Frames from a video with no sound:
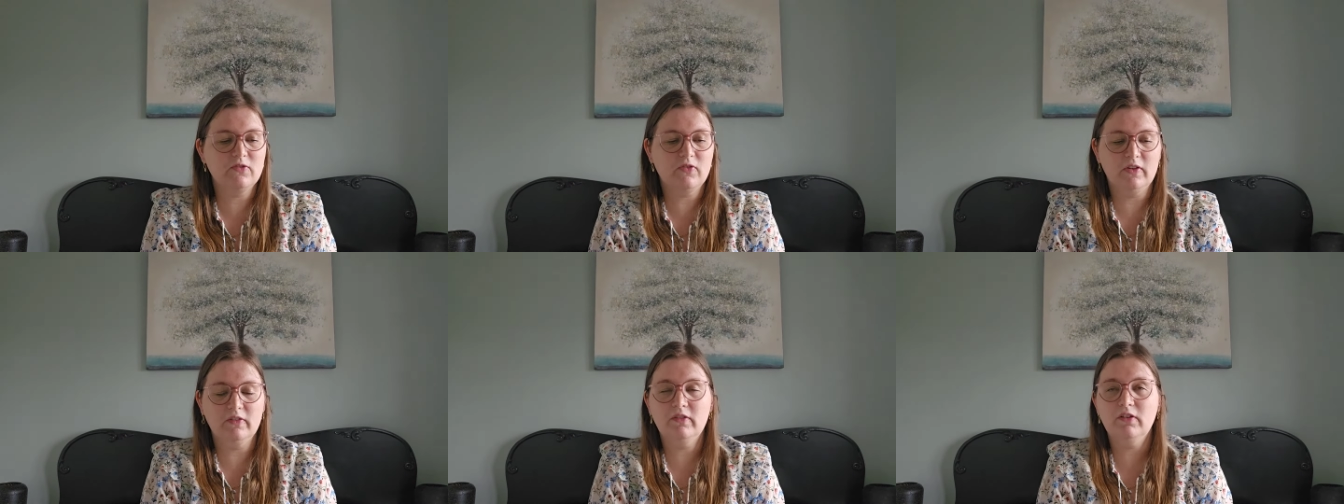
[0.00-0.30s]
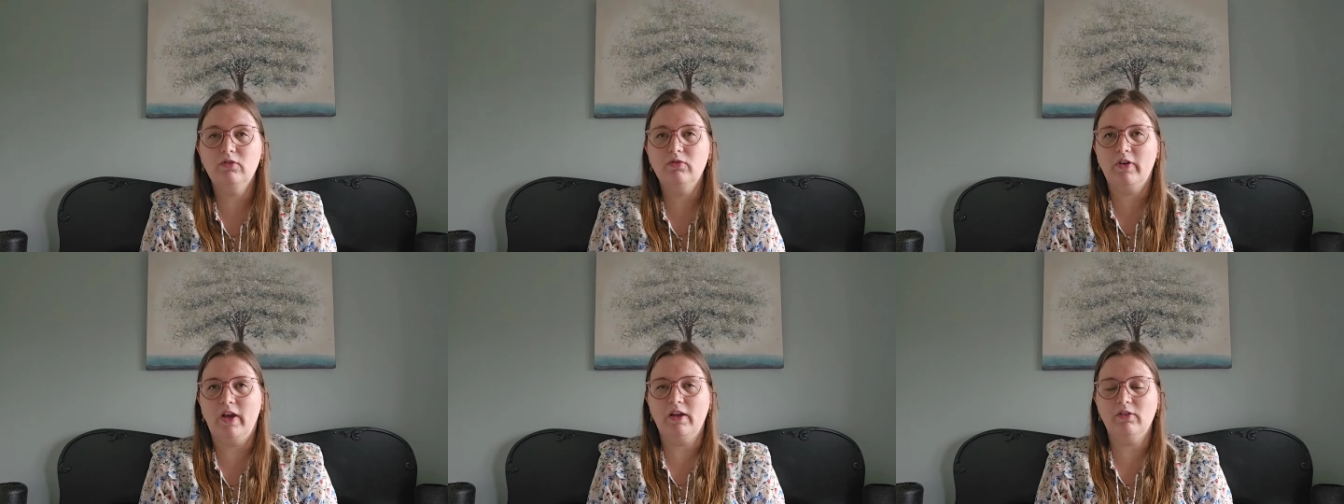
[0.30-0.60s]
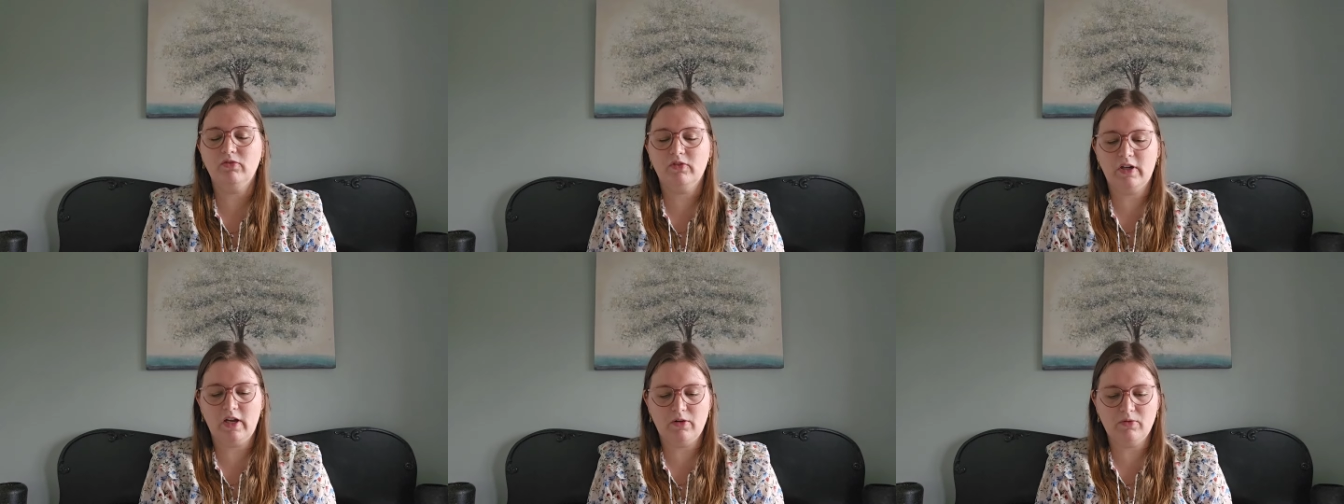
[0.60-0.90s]

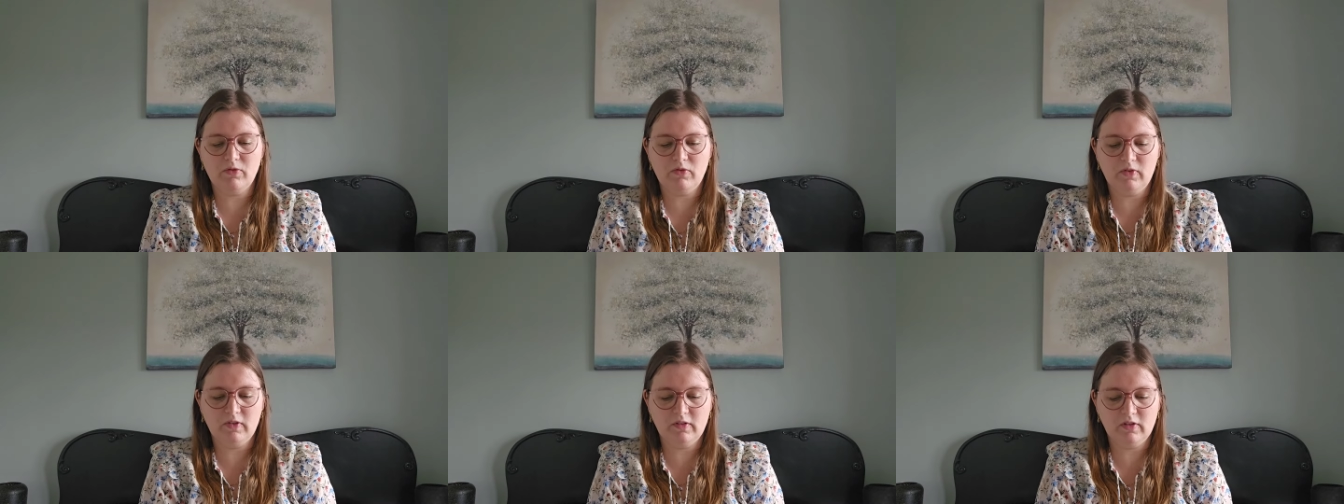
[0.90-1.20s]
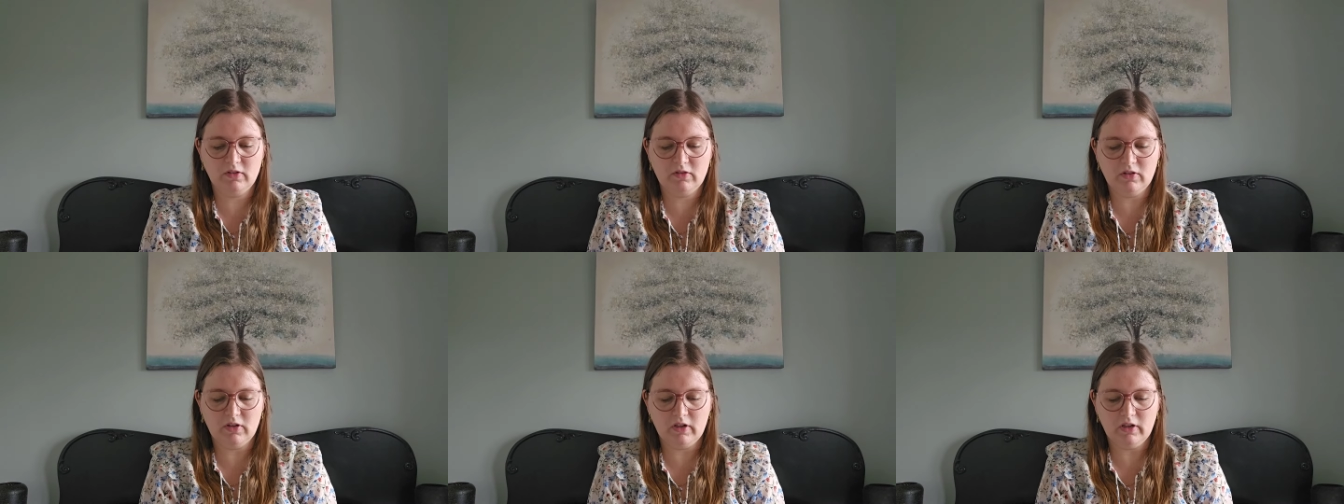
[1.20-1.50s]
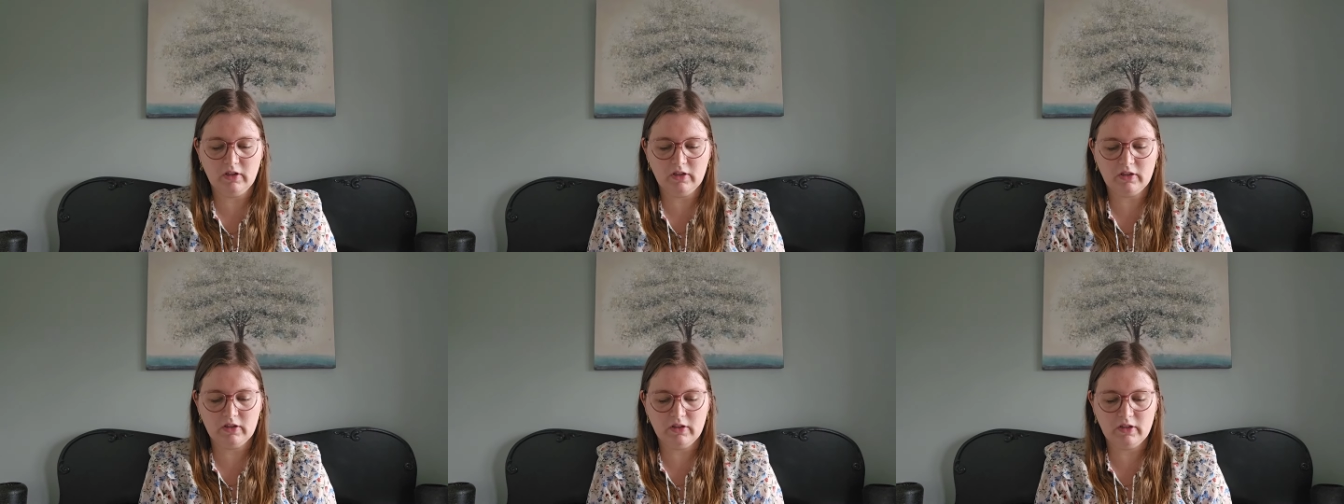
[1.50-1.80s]
25 count with the
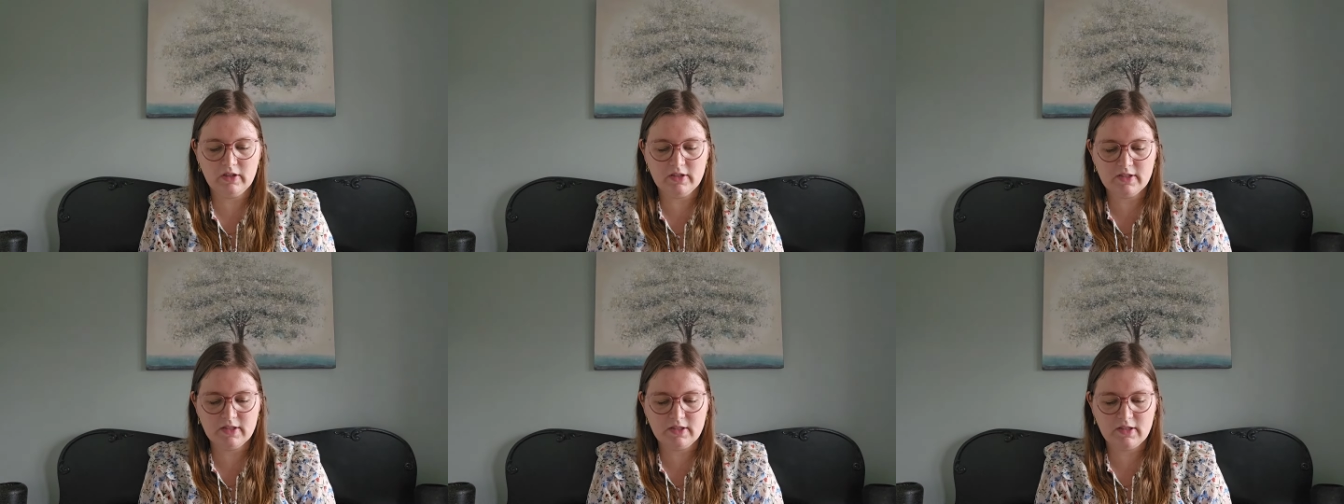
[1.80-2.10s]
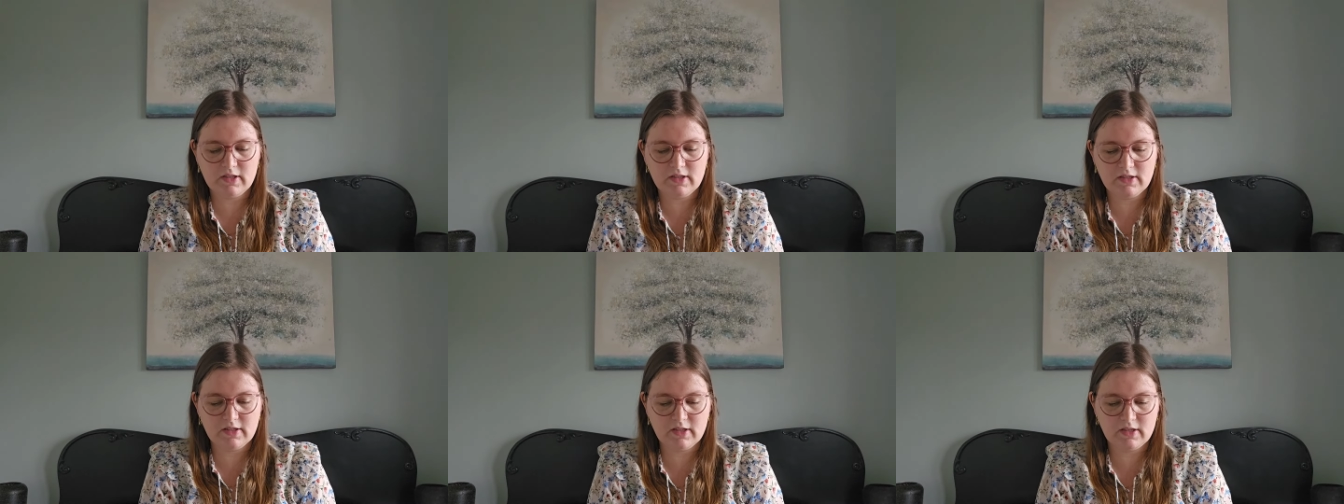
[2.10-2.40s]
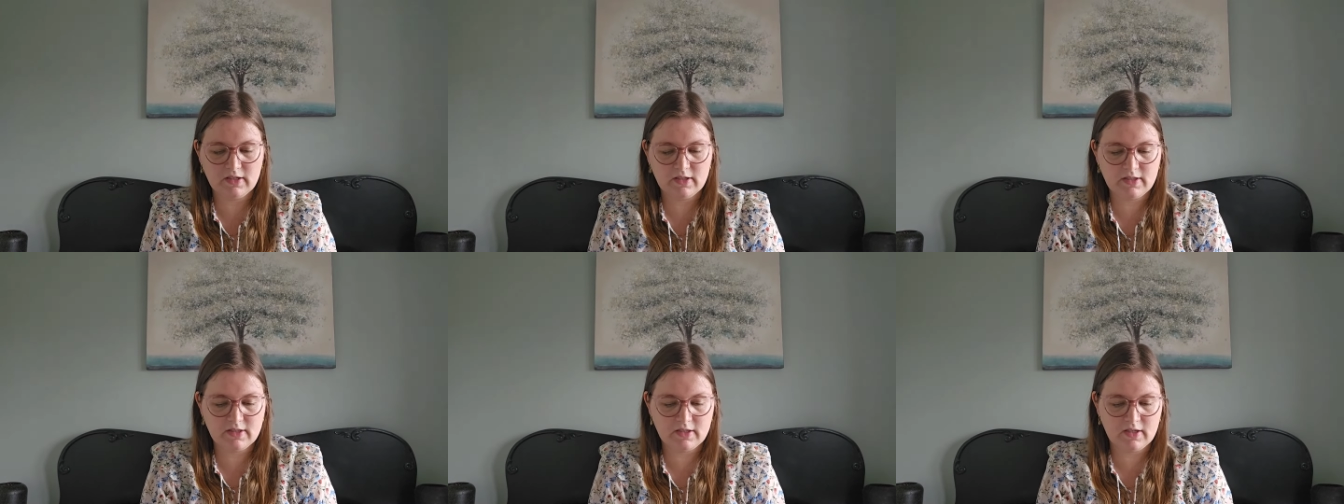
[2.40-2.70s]
dark
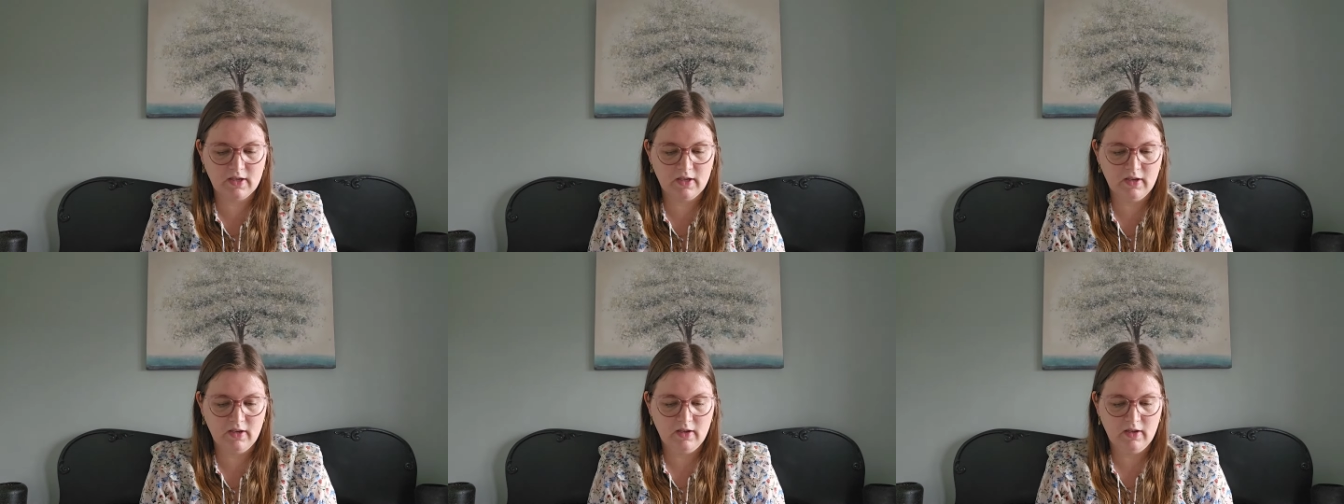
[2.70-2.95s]
stitches,